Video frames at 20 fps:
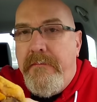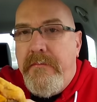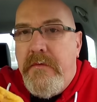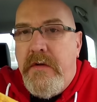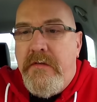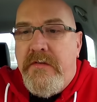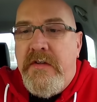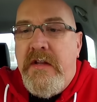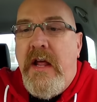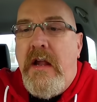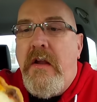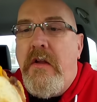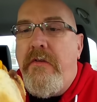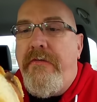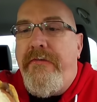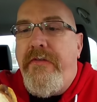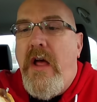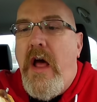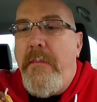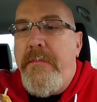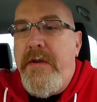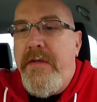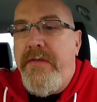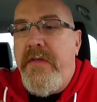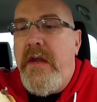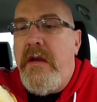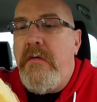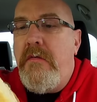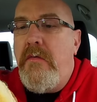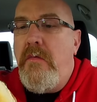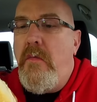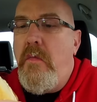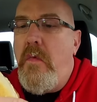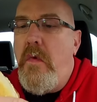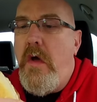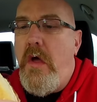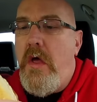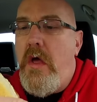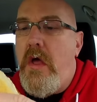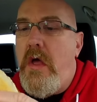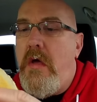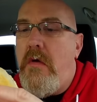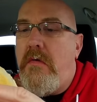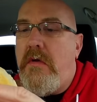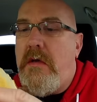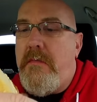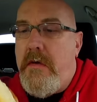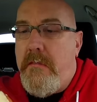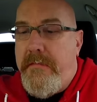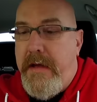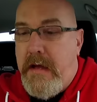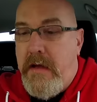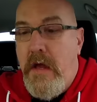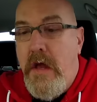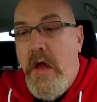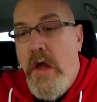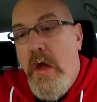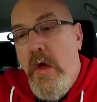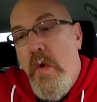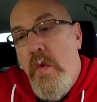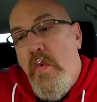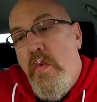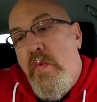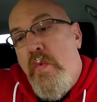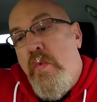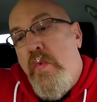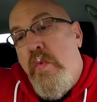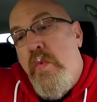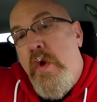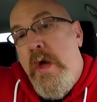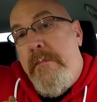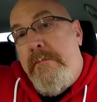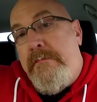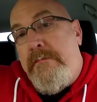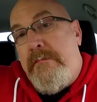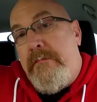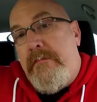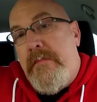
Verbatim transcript: You see that little floppy thing? Whoa, come on back. Whoop.